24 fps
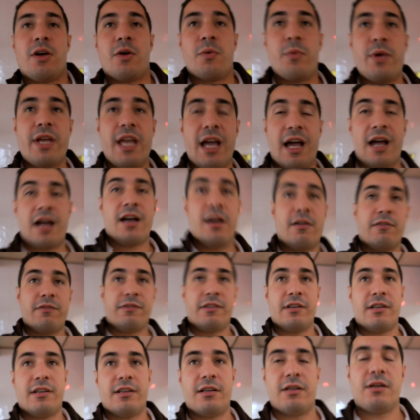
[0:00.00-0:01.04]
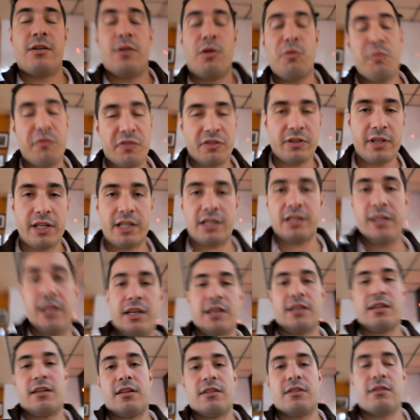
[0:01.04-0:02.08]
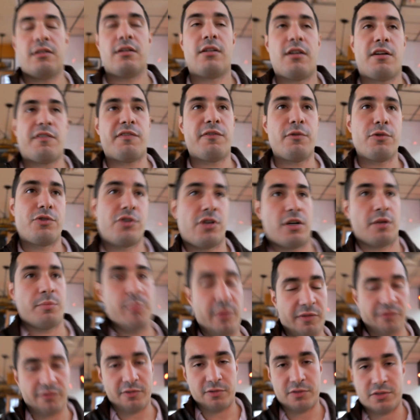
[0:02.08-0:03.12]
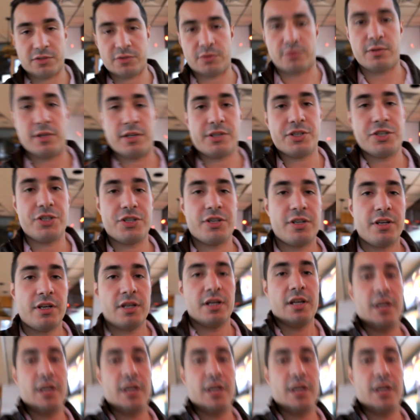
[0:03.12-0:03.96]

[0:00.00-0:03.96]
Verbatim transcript: We have uh, hopefully cleaning our food truck before storage,